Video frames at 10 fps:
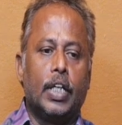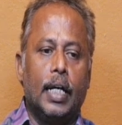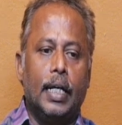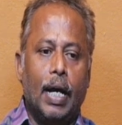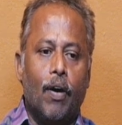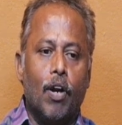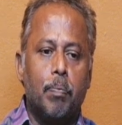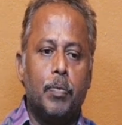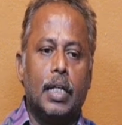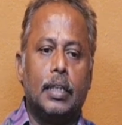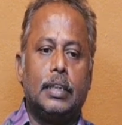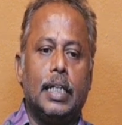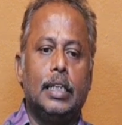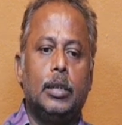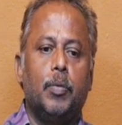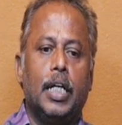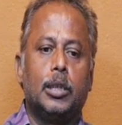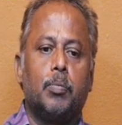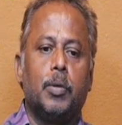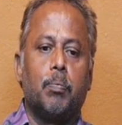can develop the change
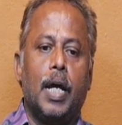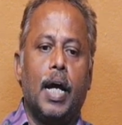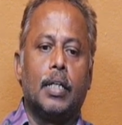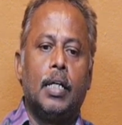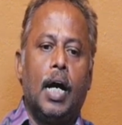management plan